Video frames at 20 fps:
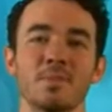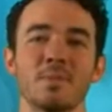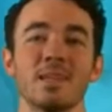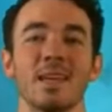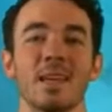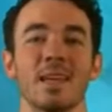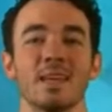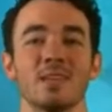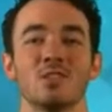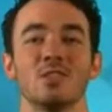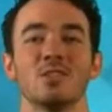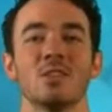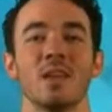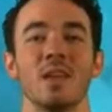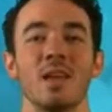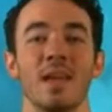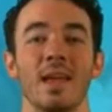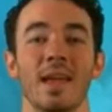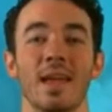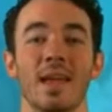Pepsi
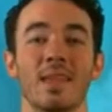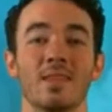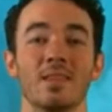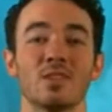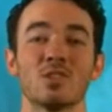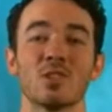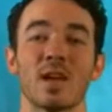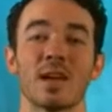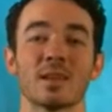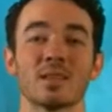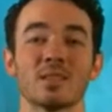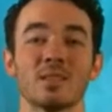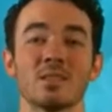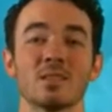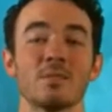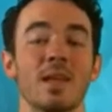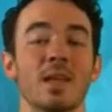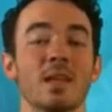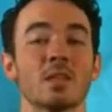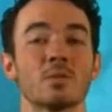and the
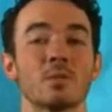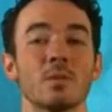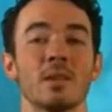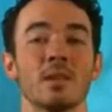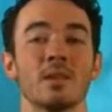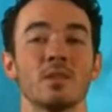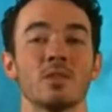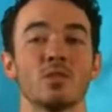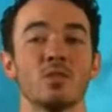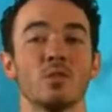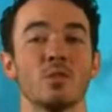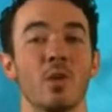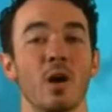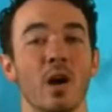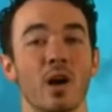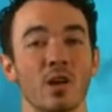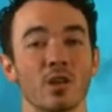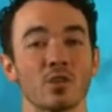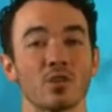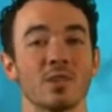Jacksons' management
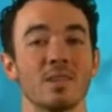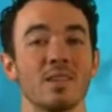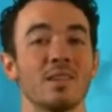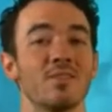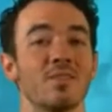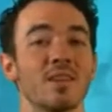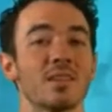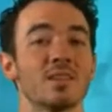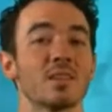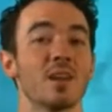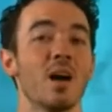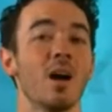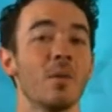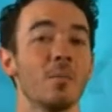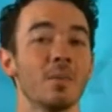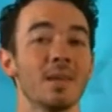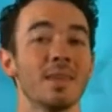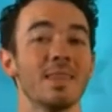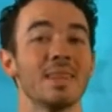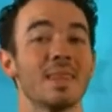to hush the event
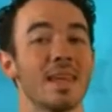up.